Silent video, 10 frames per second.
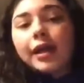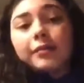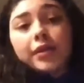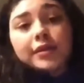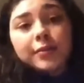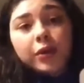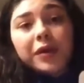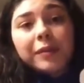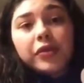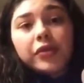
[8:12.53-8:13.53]
put some more
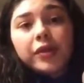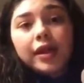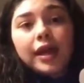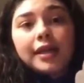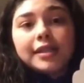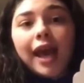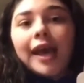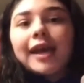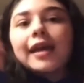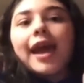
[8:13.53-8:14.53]
ribbon through it and tie
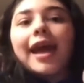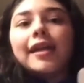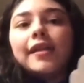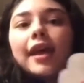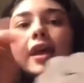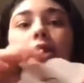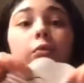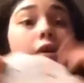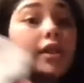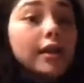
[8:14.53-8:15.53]
it, and then
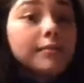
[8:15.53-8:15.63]
we're done.